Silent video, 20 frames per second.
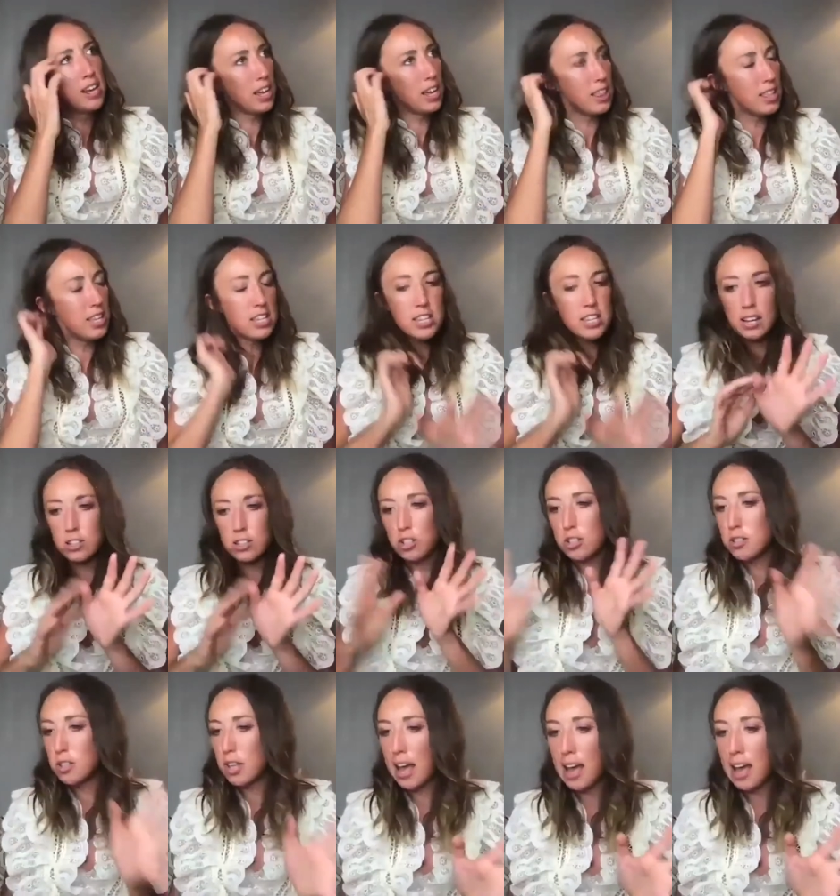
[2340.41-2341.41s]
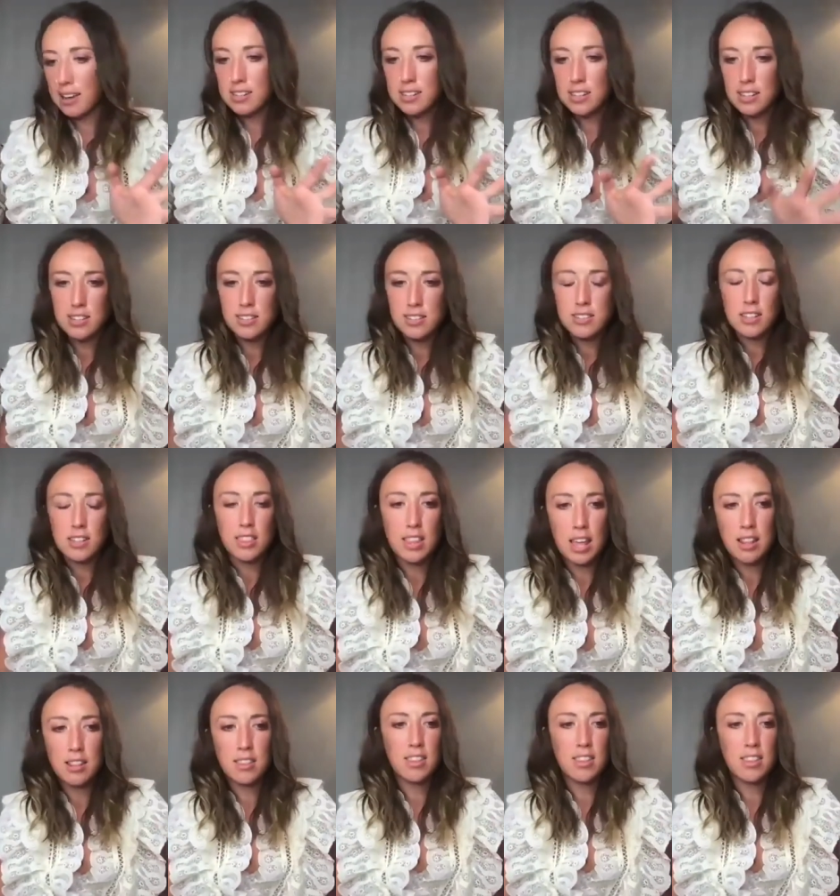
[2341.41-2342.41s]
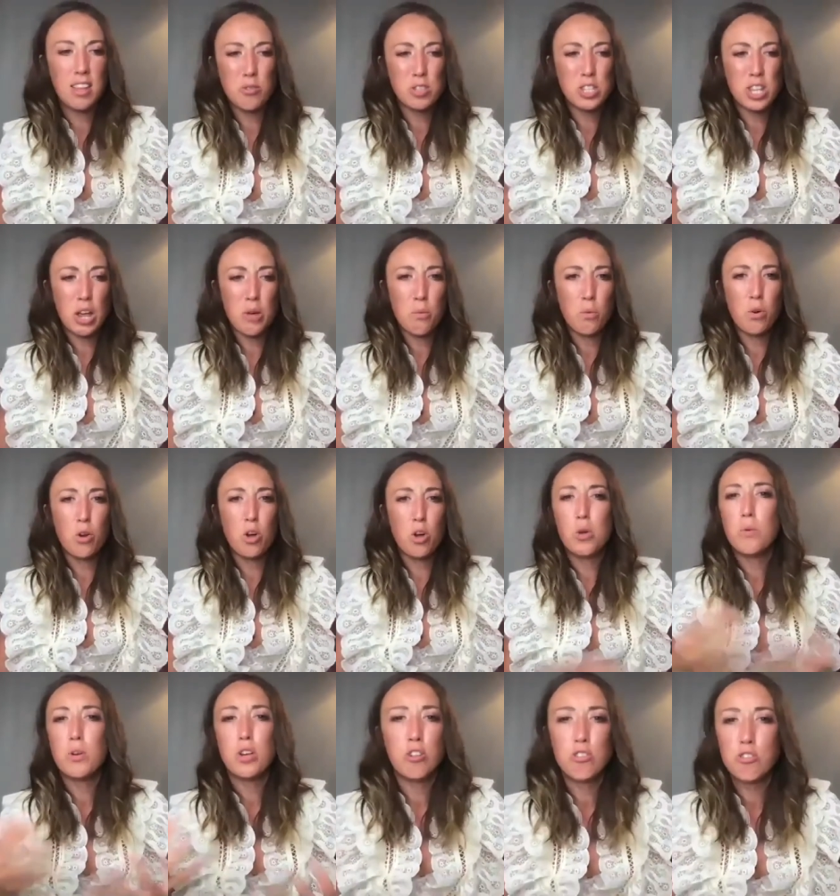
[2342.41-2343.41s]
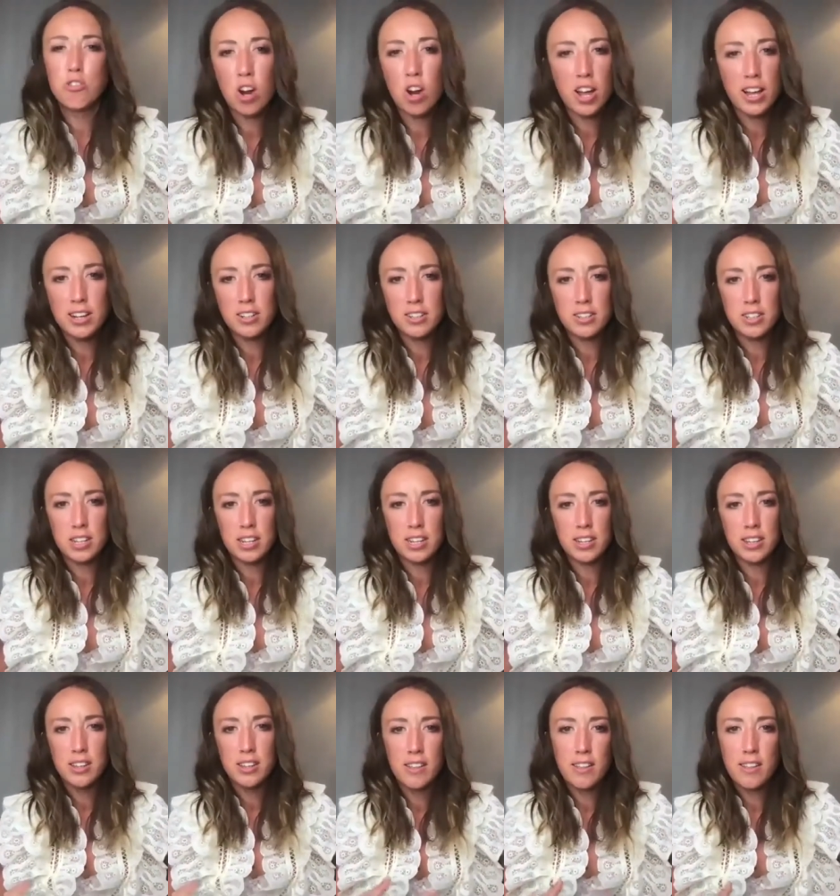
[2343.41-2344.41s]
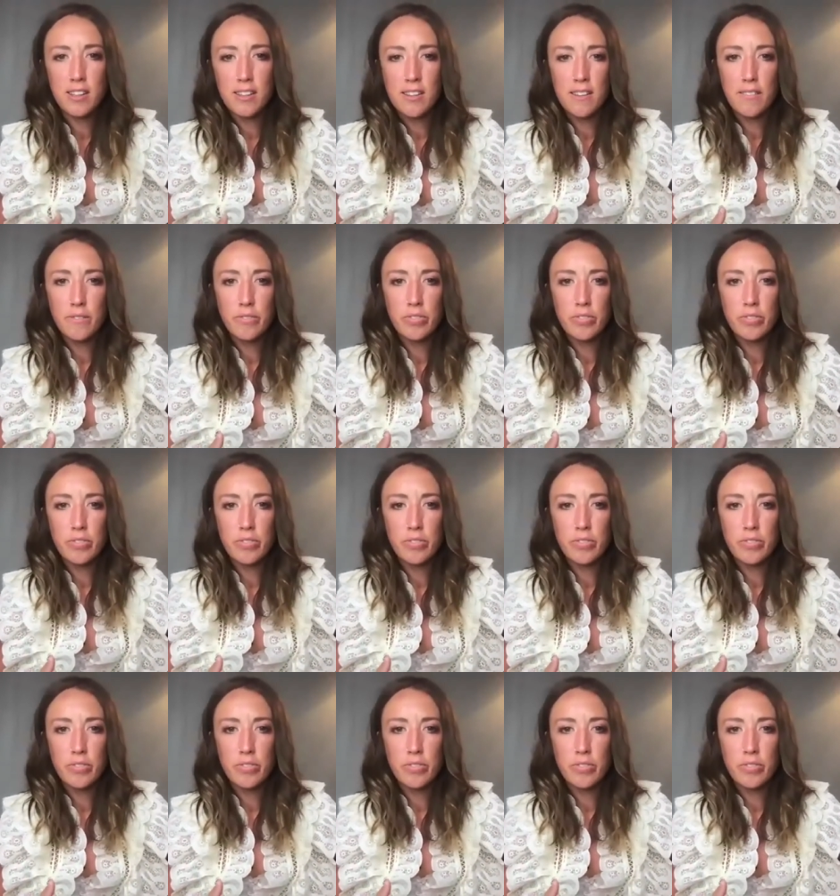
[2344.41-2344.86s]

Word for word: and this section's actors and then it was like well who are you trying to hmm.